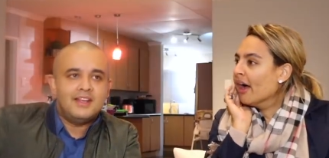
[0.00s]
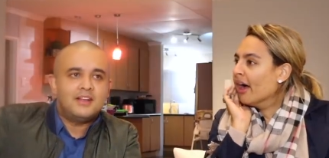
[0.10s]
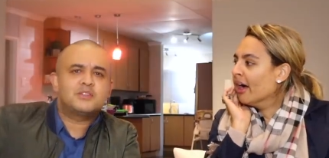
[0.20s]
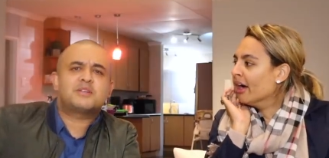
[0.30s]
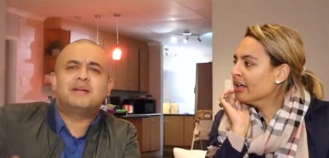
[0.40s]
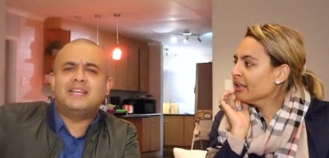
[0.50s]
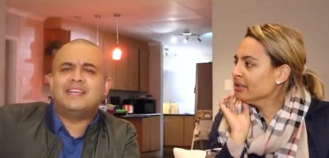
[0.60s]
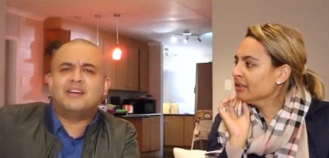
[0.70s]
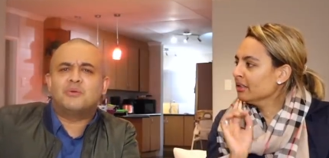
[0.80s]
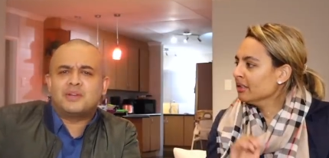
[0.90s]
Speaker 1: Because I'm a
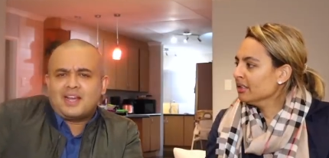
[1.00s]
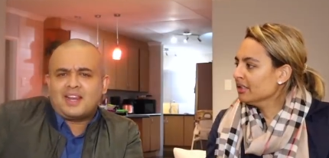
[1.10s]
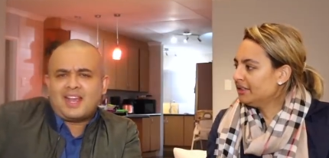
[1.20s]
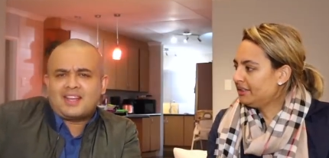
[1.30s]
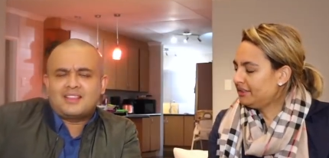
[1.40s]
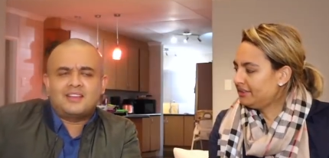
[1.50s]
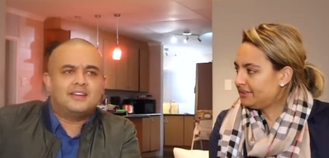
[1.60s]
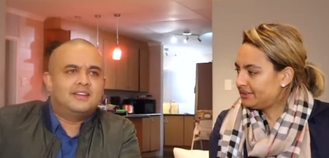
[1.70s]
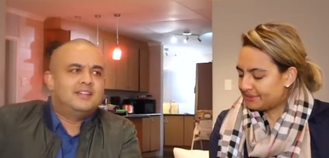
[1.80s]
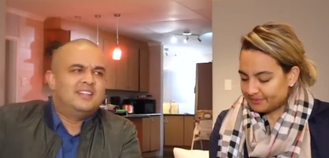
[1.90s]
Leo and I like the